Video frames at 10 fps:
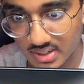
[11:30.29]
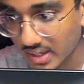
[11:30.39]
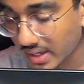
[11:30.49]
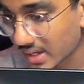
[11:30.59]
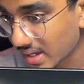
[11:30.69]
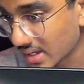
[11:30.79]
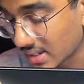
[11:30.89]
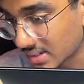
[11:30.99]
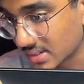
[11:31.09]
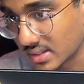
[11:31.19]

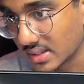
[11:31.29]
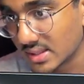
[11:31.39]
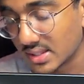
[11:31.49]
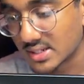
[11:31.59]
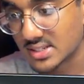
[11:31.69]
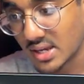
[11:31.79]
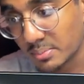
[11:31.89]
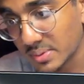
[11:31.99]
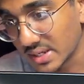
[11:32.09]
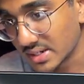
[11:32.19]
And in the
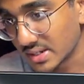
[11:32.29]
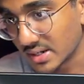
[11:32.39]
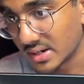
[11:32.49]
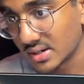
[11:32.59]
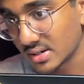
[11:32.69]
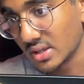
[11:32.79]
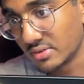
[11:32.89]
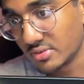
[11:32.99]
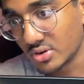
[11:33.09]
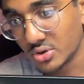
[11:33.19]
template here,
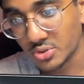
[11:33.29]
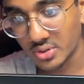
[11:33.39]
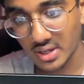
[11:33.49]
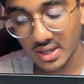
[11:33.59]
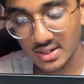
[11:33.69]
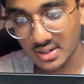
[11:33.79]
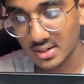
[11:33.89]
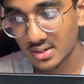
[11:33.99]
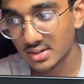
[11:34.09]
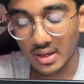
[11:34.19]
if you go to
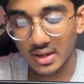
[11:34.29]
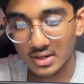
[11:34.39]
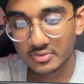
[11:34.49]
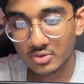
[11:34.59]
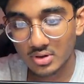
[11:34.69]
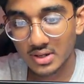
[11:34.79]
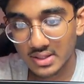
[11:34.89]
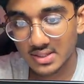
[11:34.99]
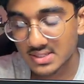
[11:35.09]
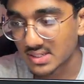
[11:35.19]
edit and if you
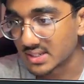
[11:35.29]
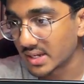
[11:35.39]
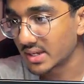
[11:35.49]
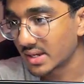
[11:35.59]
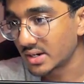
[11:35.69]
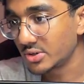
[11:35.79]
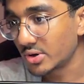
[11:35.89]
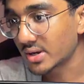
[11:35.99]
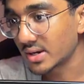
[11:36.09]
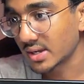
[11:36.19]
click the CTA here,
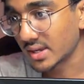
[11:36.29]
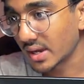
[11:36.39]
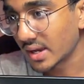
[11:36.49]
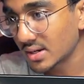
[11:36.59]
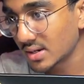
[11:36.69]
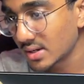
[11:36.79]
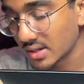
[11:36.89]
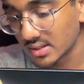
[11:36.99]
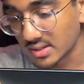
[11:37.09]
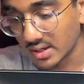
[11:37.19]
you're gonna get
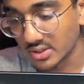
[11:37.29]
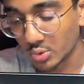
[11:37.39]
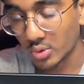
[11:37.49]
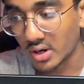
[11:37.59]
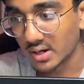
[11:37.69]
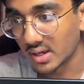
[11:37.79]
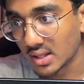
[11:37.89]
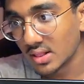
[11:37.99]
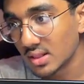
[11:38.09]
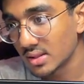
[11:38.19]
the
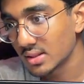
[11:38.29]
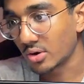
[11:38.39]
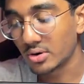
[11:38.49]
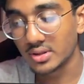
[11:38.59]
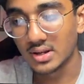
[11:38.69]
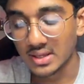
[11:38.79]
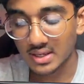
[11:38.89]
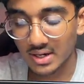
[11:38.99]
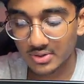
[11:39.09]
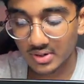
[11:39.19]
URL or the link
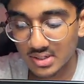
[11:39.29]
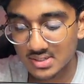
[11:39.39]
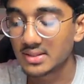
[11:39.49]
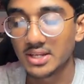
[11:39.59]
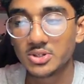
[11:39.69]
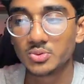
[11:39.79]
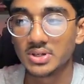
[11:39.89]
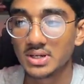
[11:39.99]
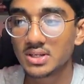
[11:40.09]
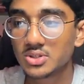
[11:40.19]
address that you
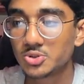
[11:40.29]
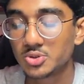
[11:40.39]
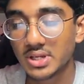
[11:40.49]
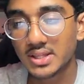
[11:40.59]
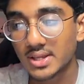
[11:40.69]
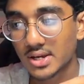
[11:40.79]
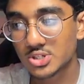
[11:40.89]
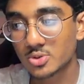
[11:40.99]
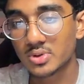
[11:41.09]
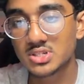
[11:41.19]
need to take the
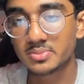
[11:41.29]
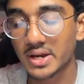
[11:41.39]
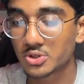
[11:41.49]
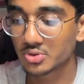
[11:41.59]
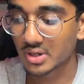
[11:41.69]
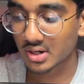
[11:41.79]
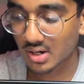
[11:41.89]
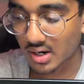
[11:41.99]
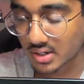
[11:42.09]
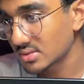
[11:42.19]
customers back to their
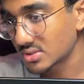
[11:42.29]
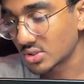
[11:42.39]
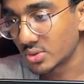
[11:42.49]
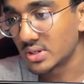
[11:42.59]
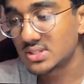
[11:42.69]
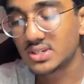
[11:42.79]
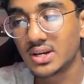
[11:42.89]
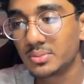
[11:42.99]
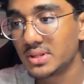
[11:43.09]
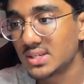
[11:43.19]
cart. So it's
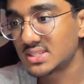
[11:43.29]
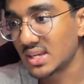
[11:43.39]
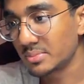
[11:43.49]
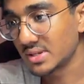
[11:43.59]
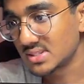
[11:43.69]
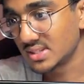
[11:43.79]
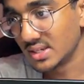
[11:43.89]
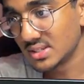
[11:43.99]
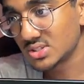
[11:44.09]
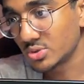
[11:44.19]
gonna be the same as this.